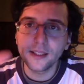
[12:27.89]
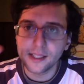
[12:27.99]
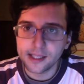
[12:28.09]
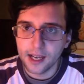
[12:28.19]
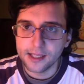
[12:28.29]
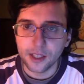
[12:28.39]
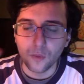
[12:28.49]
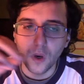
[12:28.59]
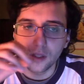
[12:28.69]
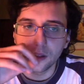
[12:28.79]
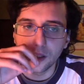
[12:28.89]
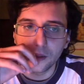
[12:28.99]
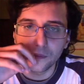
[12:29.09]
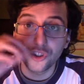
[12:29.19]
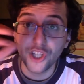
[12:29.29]
and discussing what
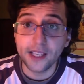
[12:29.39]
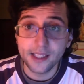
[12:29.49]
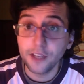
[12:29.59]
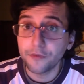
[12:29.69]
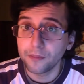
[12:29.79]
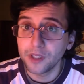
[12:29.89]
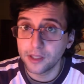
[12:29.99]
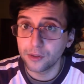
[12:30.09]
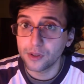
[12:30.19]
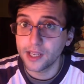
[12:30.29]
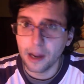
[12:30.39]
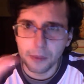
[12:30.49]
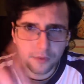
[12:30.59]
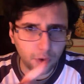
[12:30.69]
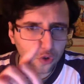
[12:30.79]
JC from Nintendo said, I
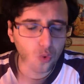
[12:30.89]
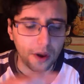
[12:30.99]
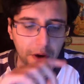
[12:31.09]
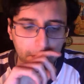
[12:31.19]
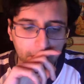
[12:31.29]
believe on Twitter,